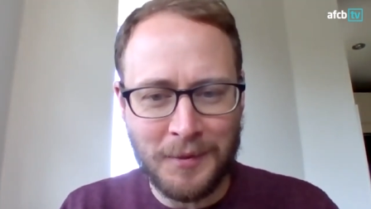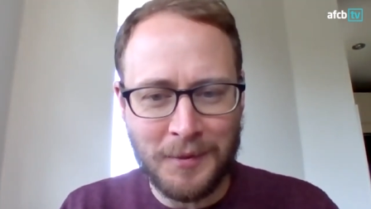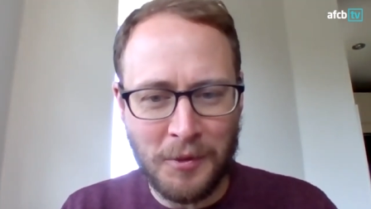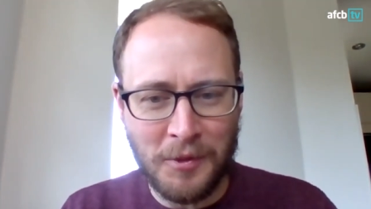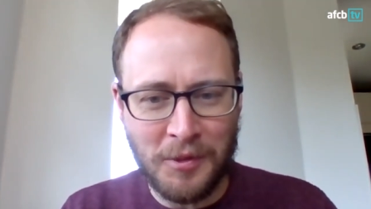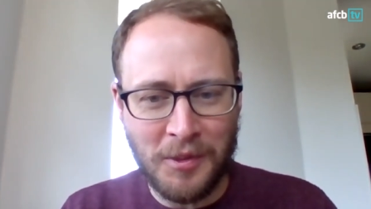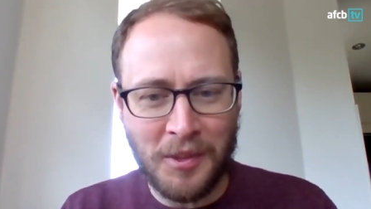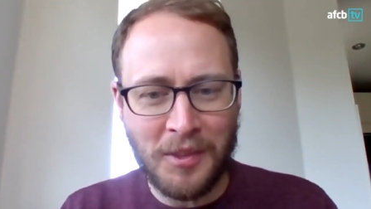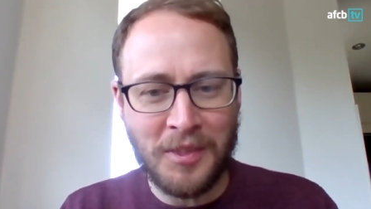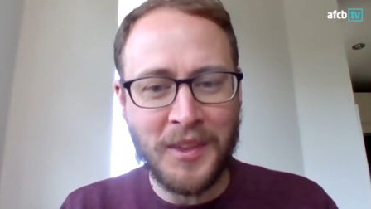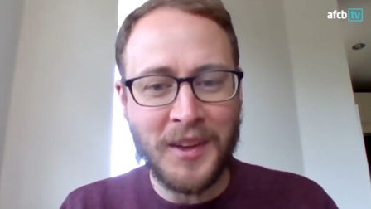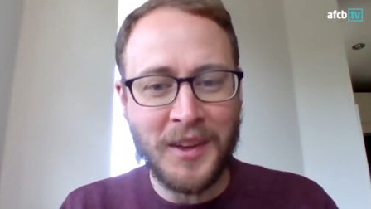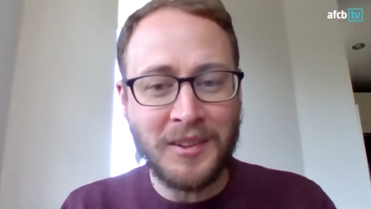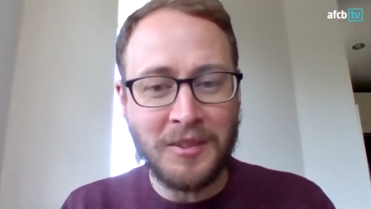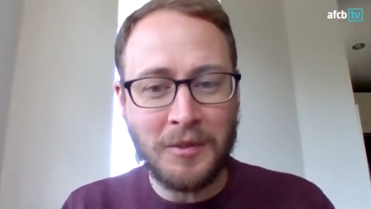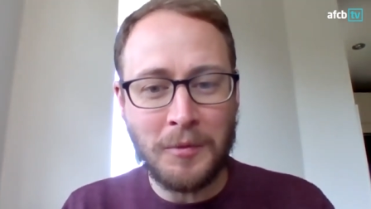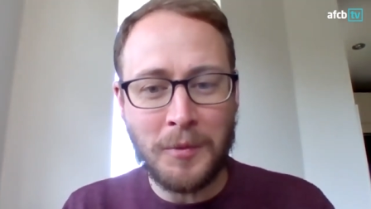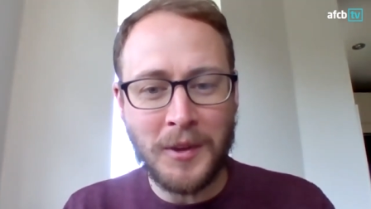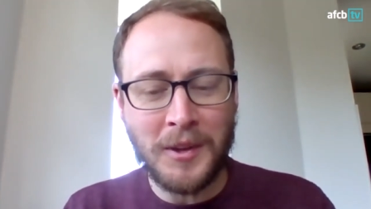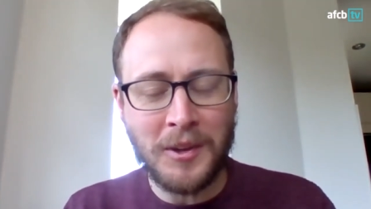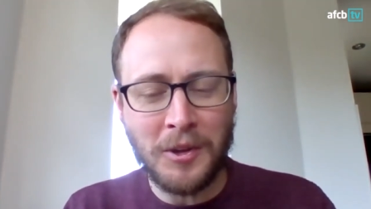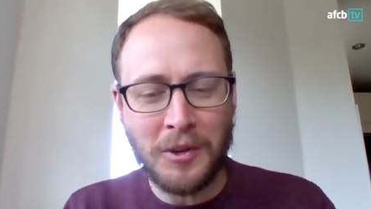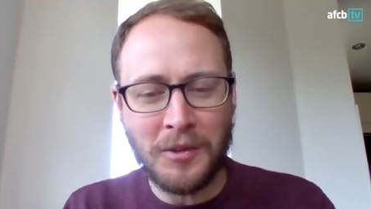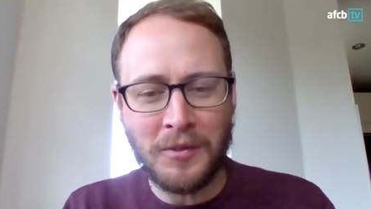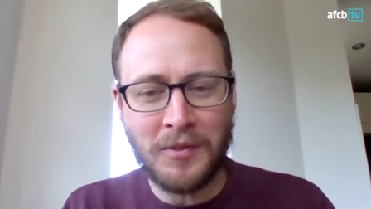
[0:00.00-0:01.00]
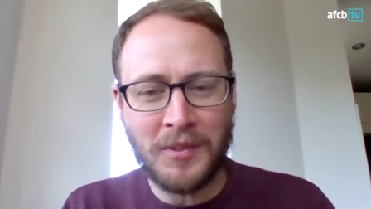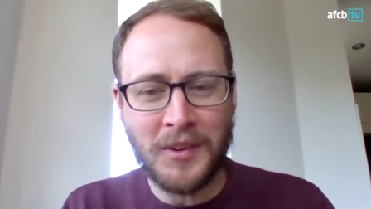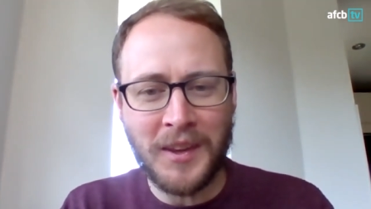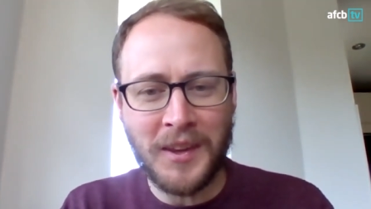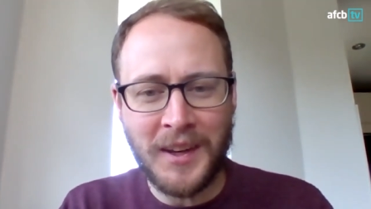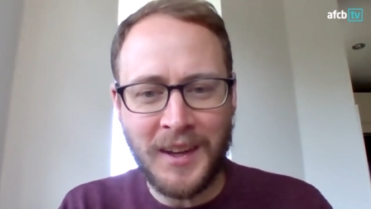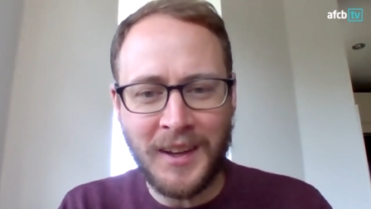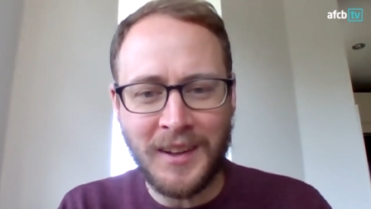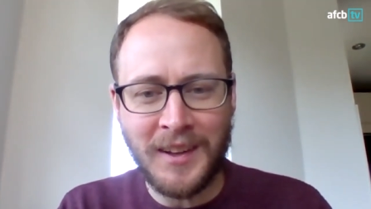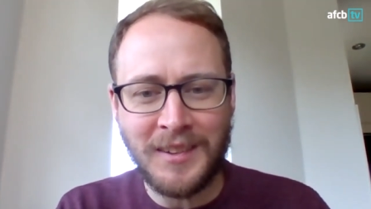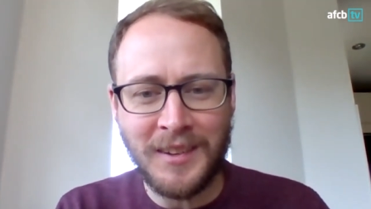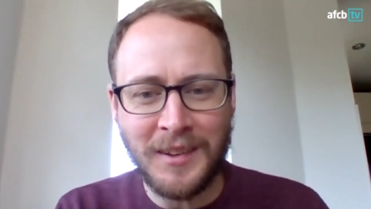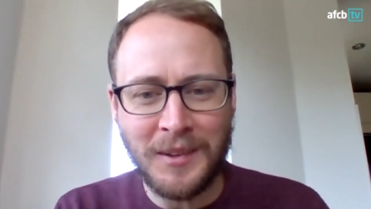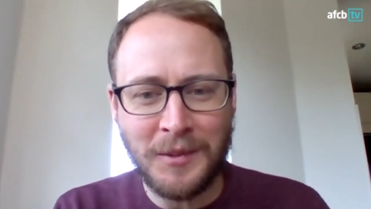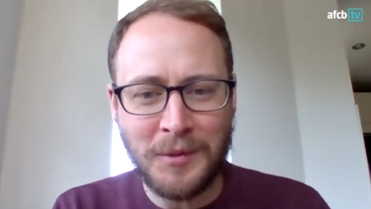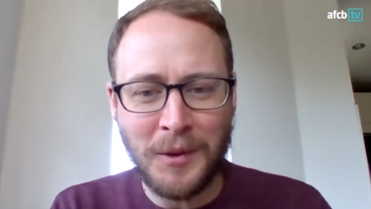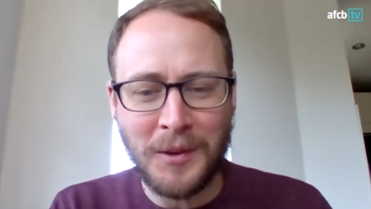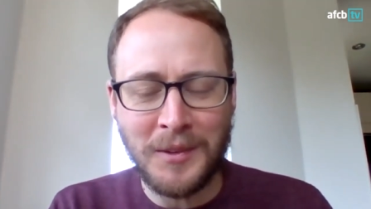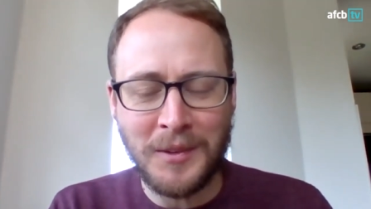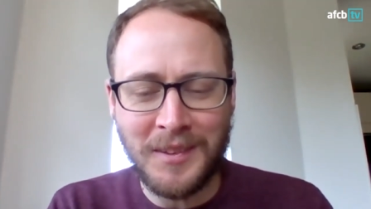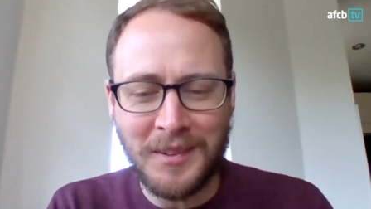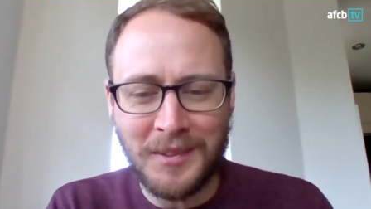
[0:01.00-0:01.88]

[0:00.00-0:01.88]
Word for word: some of the things you've been doing for the kids as well.